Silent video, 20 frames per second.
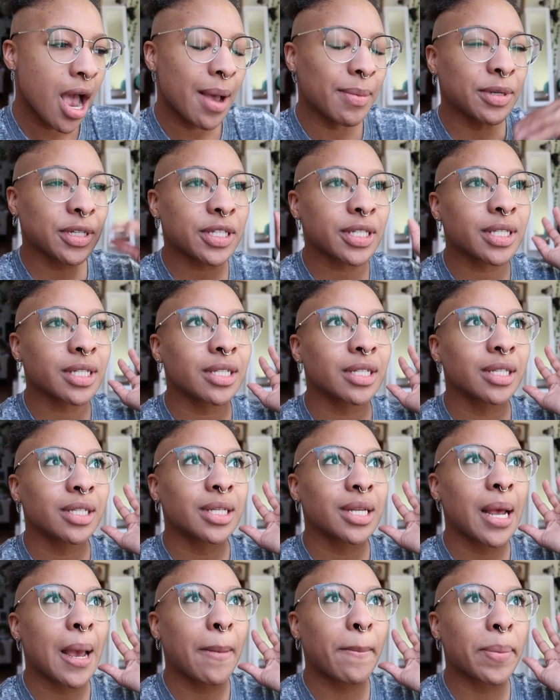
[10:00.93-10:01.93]
I'm just
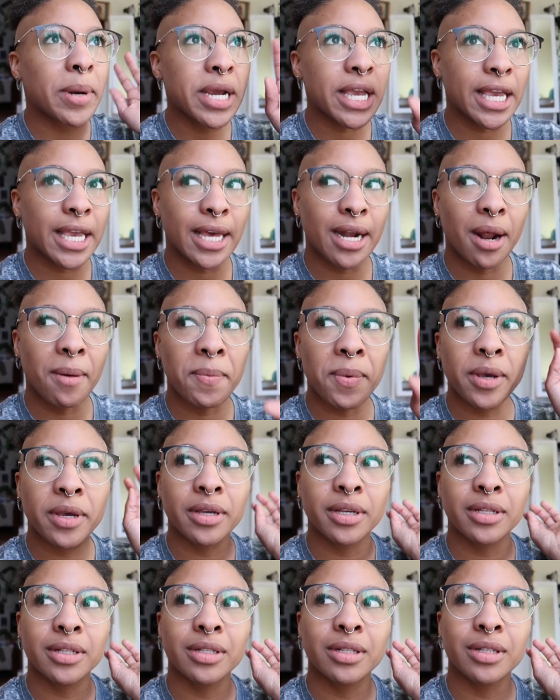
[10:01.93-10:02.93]
bringing it up
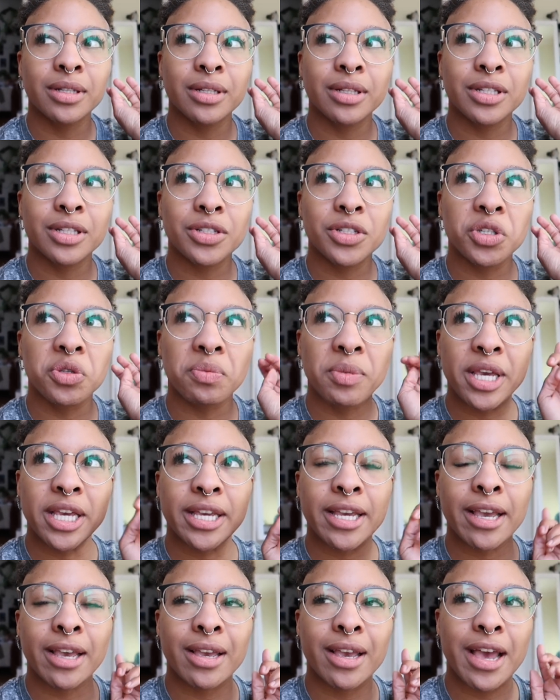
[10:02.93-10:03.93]
to
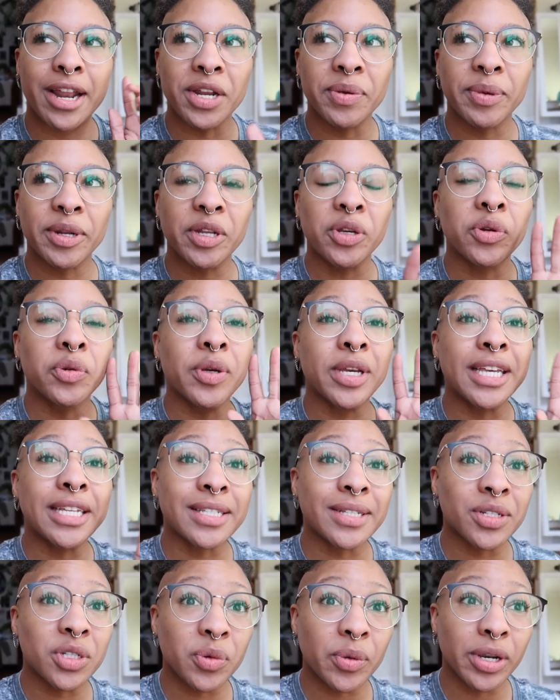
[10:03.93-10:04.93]
make anybody who
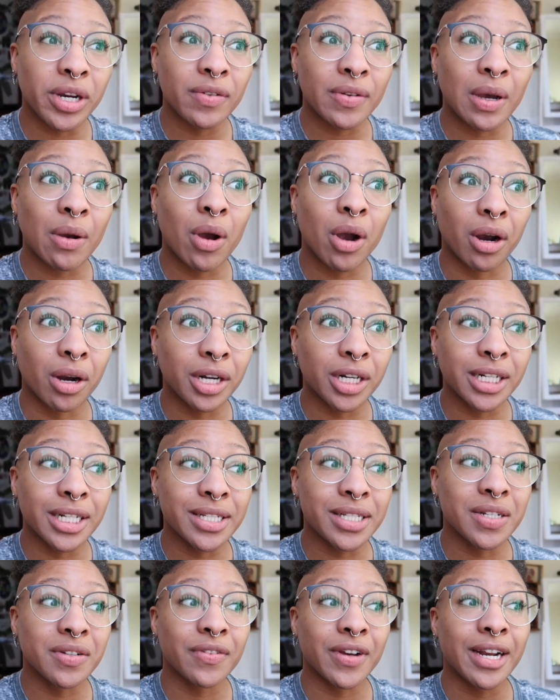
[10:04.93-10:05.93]
isn't aware of how hard it
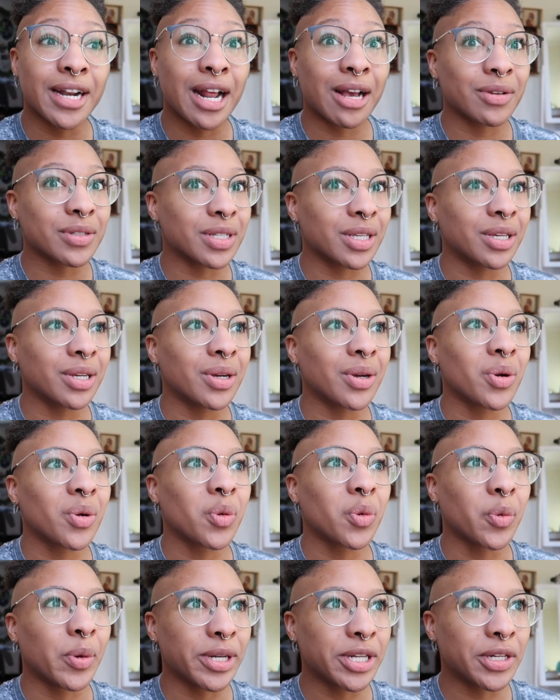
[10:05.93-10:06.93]
is to find housing
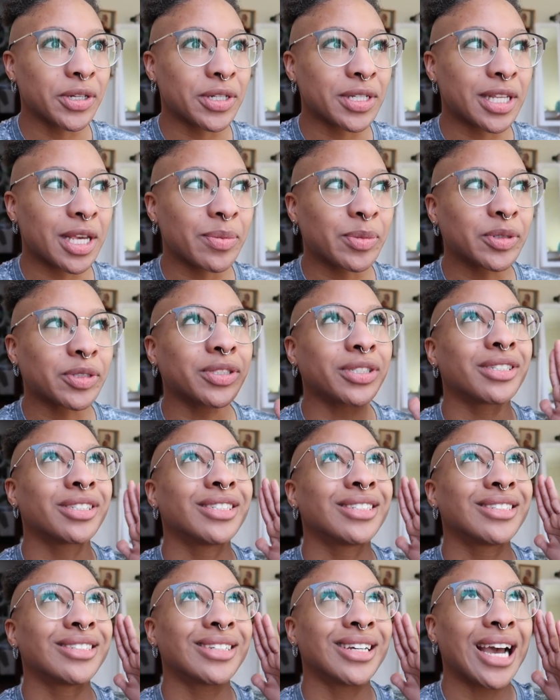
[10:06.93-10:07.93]
when you're disabled,
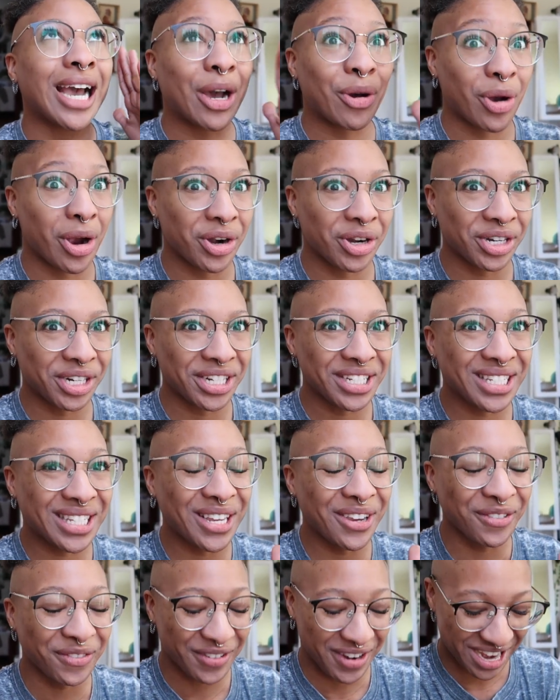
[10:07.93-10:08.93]
how hard it is
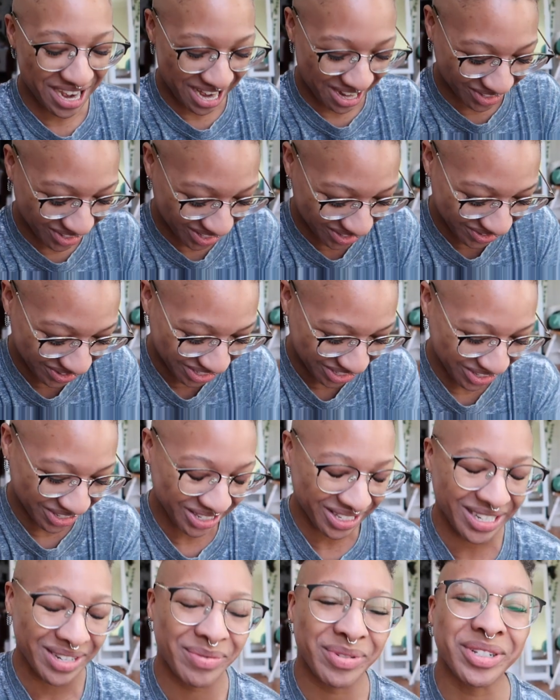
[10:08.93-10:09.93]
to find housing when you're
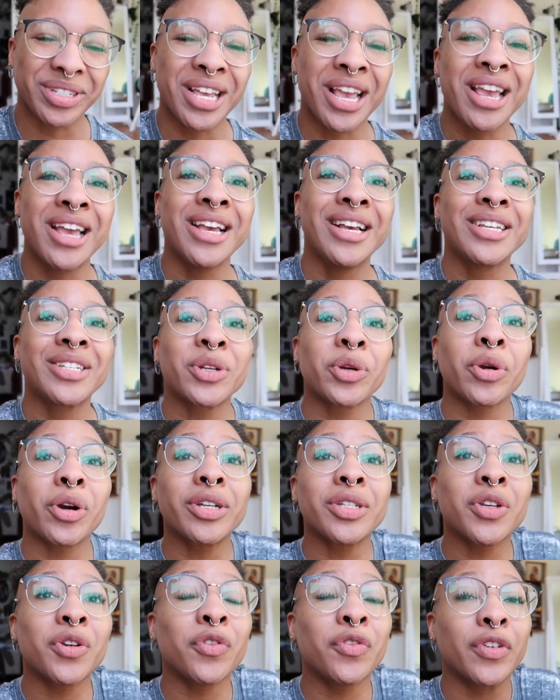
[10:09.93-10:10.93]
disabled. So
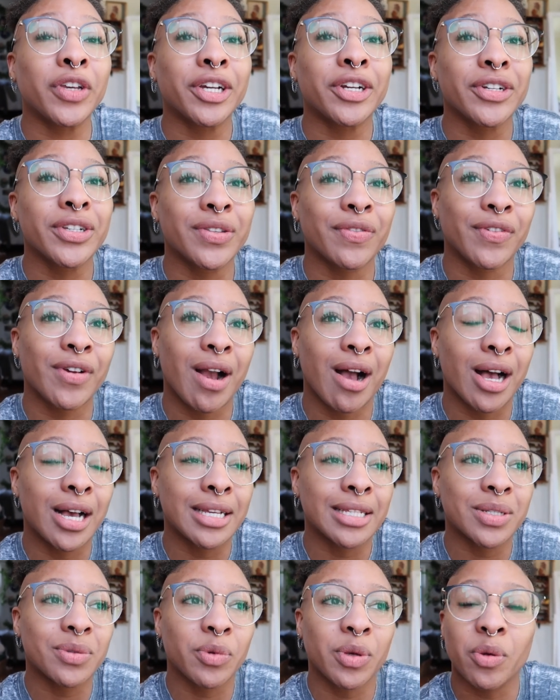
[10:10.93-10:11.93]
cross your fingers for
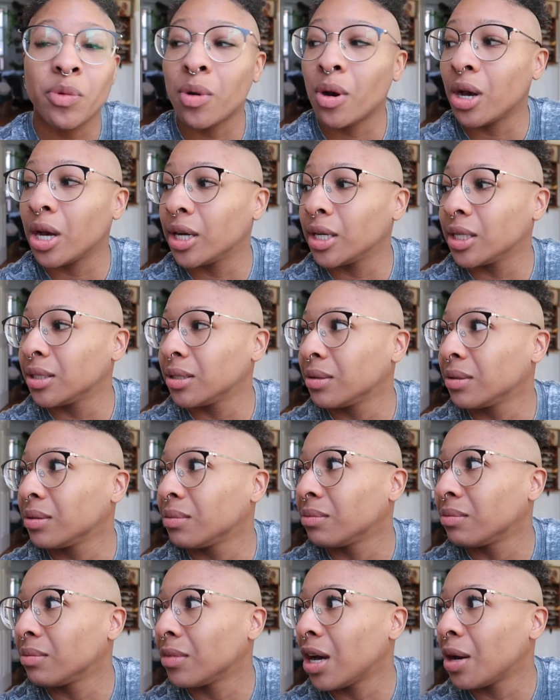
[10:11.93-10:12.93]
us. We want
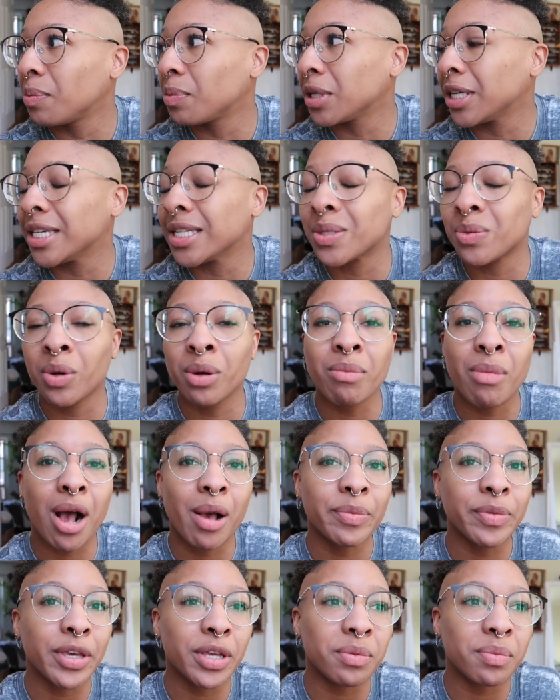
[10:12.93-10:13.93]
a place where
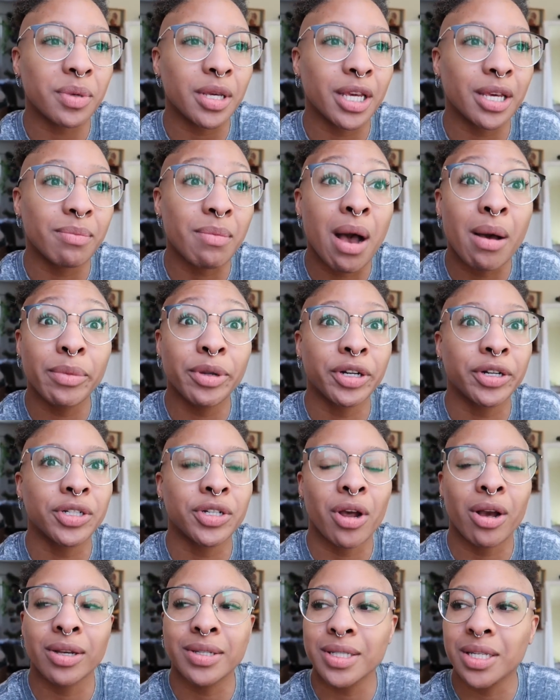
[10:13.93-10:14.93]
mom can be, mom and her
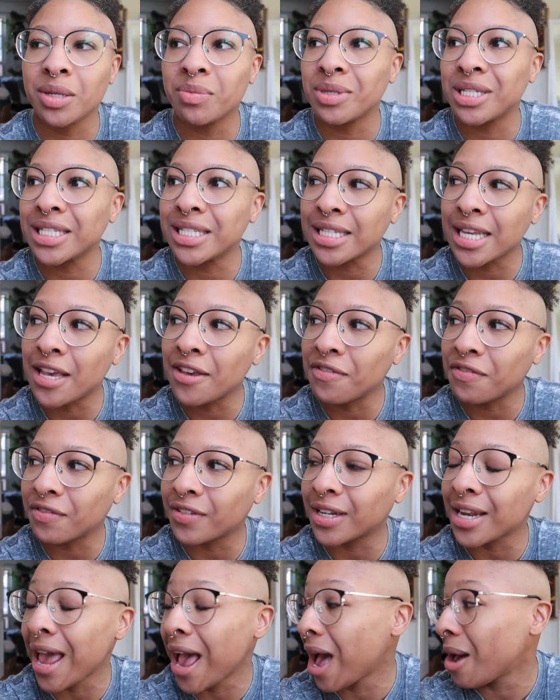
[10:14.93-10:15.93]
dogs can be safe
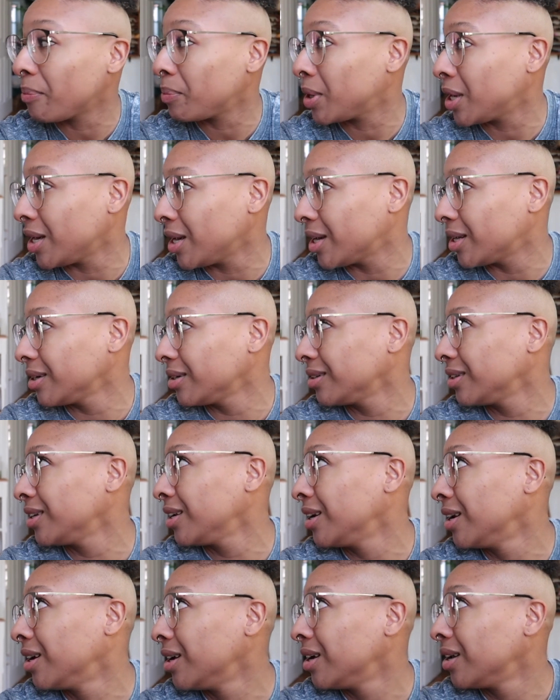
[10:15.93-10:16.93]
and happy and
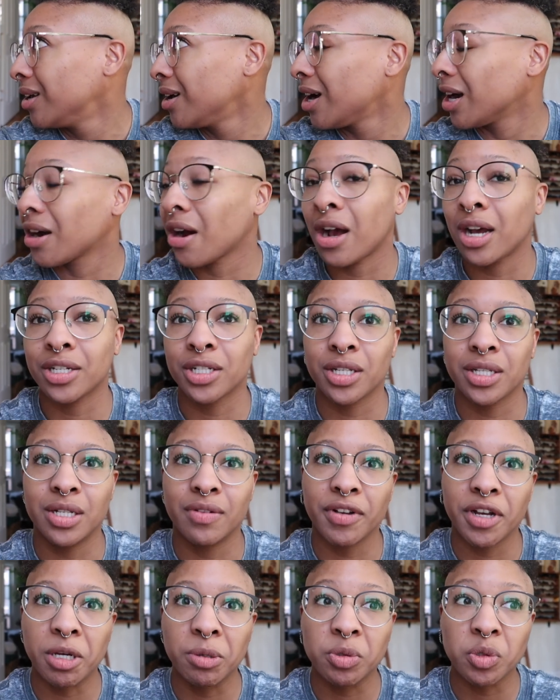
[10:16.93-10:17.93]
Akasha's
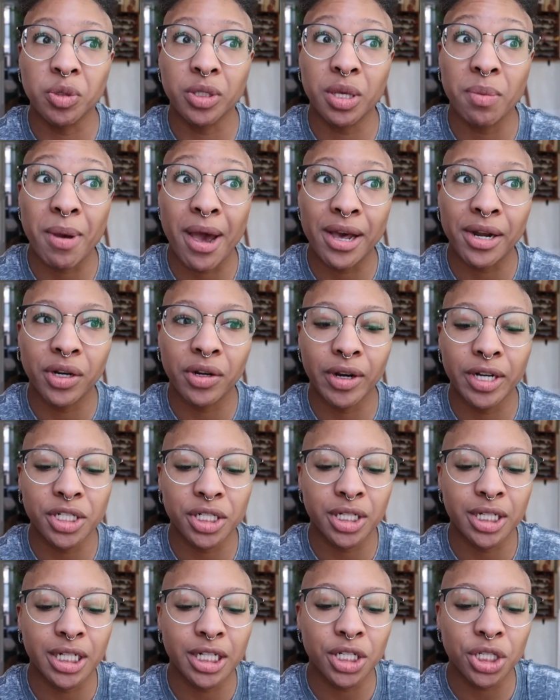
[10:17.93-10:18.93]
developed really bad
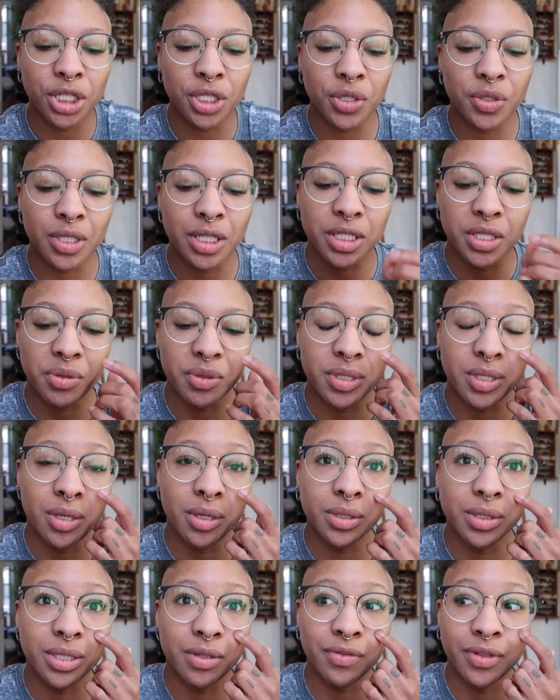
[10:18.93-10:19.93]
aggression issues as a
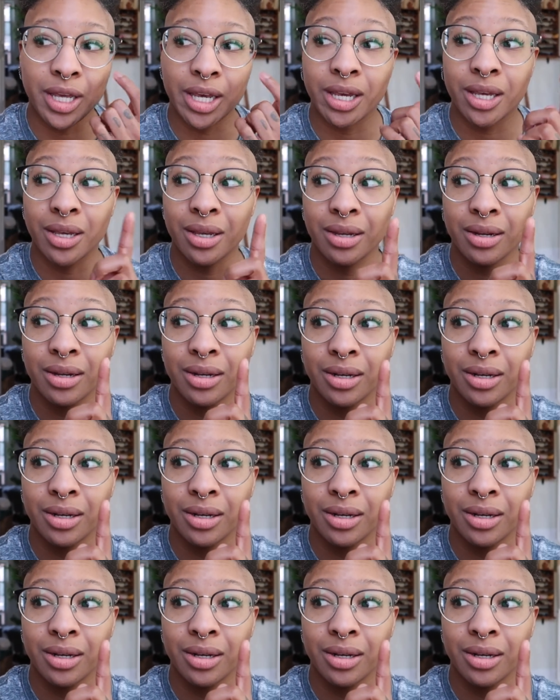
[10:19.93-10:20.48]
result of like